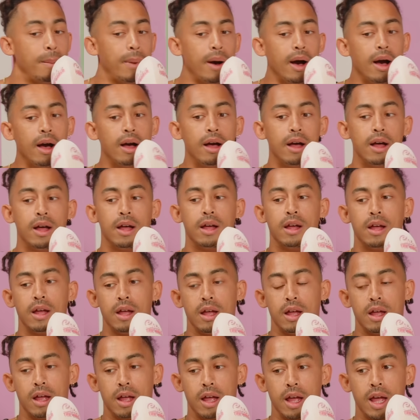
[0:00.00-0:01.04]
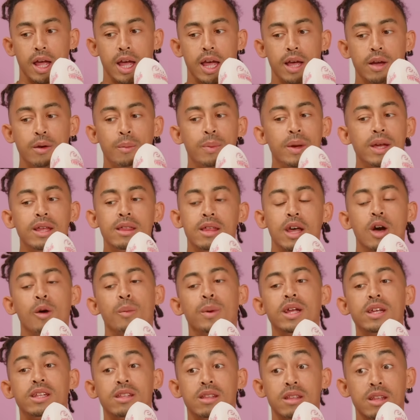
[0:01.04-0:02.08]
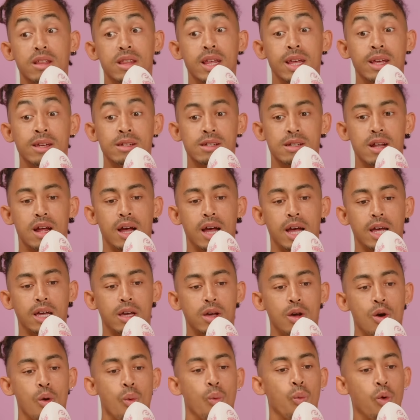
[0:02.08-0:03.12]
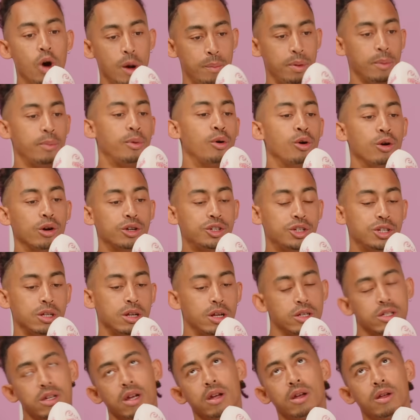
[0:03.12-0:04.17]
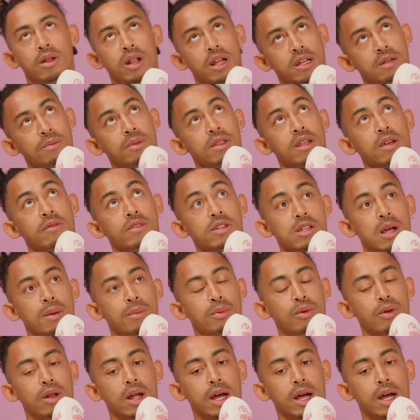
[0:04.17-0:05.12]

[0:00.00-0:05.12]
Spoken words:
But it'll be things like what proportion. So let me think of an example.